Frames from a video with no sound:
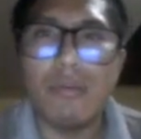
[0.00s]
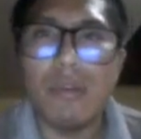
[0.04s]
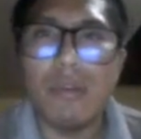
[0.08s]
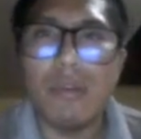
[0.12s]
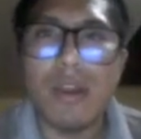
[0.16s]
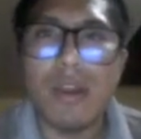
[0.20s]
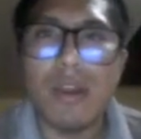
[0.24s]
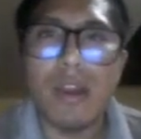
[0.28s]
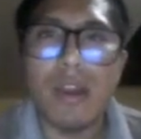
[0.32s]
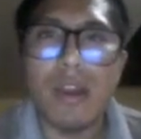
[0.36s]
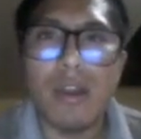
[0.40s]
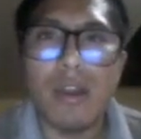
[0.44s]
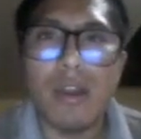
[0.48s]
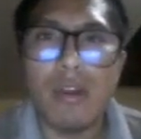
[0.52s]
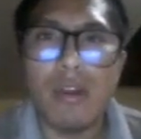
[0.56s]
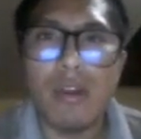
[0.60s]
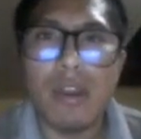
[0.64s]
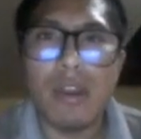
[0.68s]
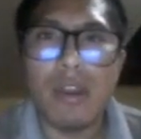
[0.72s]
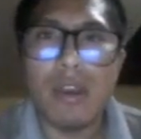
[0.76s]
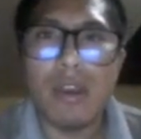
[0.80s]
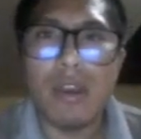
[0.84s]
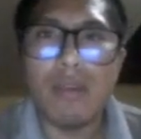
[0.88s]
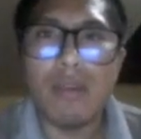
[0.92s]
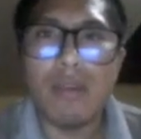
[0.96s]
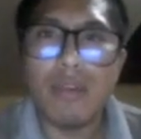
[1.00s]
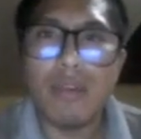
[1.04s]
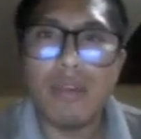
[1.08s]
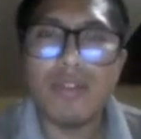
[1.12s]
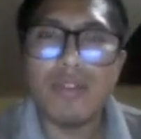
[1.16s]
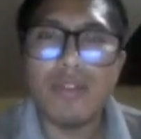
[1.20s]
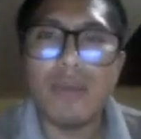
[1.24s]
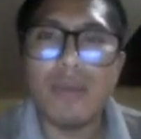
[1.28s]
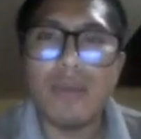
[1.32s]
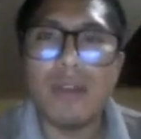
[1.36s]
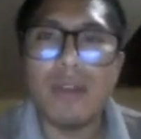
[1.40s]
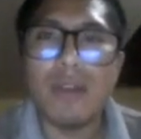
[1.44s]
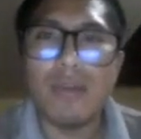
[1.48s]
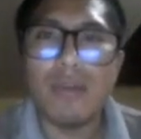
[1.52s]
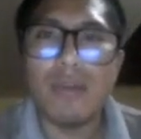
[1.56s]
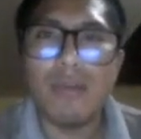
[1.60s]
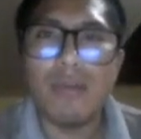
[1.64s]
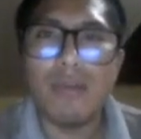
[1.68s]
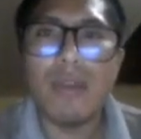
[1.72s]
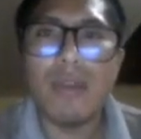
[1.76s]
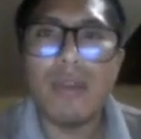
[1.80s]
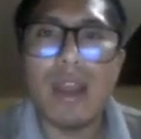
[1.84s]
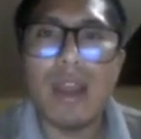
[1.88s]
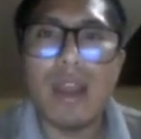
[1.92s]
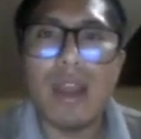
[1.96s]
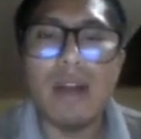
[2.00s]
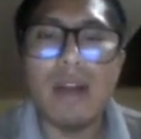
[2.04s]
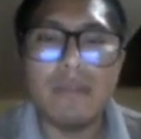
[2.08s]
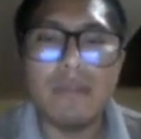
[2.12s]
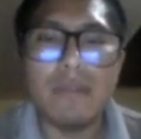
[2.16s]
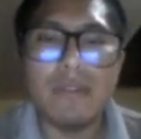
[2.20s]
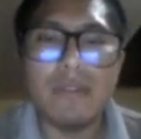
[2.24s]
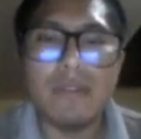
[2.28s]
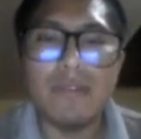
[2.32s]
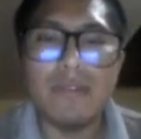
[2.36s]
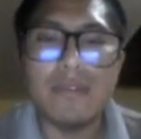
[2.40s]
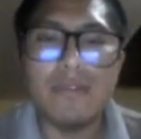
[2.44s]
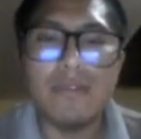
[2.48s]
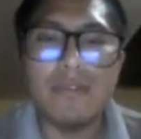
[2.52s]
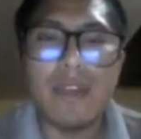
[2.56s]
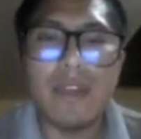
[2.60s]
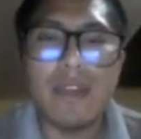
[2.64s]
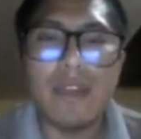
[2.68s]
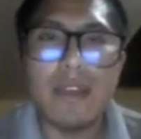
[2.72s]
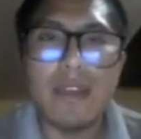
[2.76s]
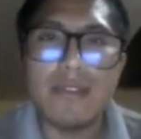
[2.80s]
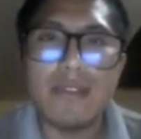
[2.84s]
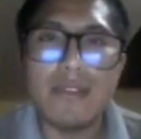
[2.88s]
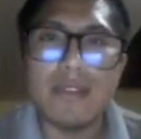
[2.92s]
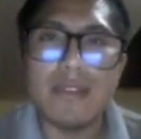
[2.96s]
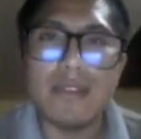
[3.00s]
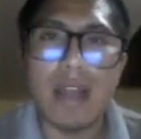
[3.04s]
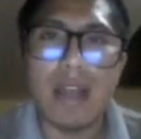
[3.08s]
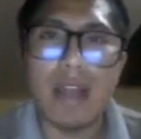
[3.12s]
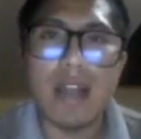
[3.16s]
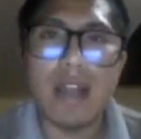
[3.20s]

in which one we have to face